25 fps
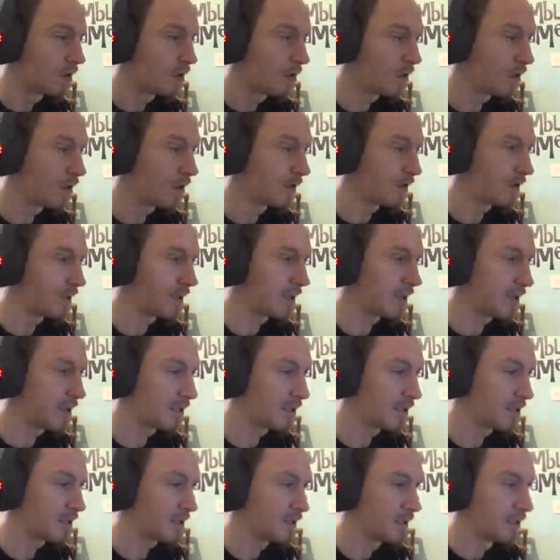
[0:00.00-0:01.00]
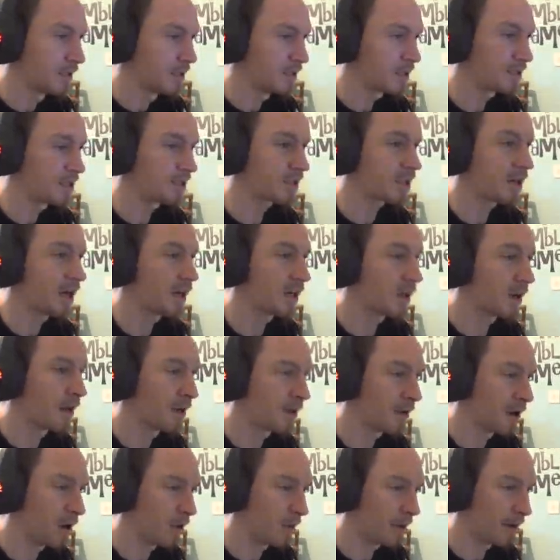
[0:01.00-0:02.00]
on the
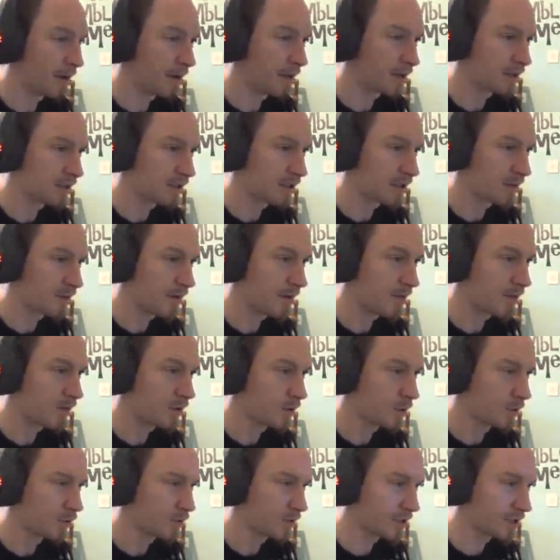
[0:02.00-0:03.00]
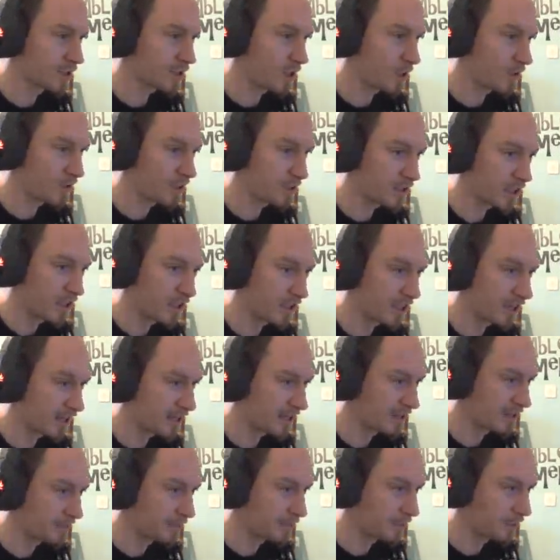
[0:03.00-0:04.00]
Carlisle Railway in the Reverend Awdry's Thomas the Tank
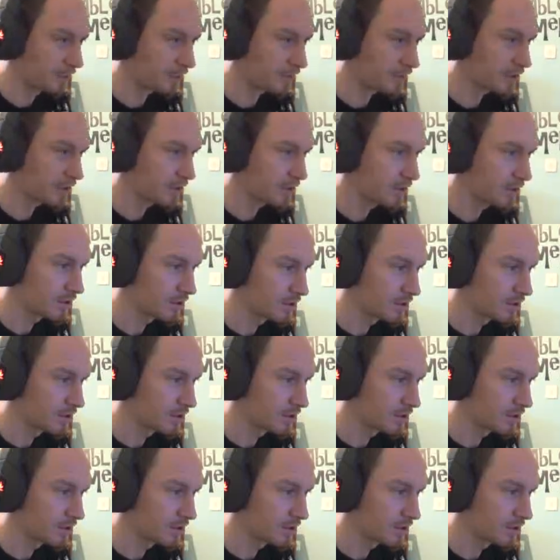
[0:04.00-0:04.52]
Engine books.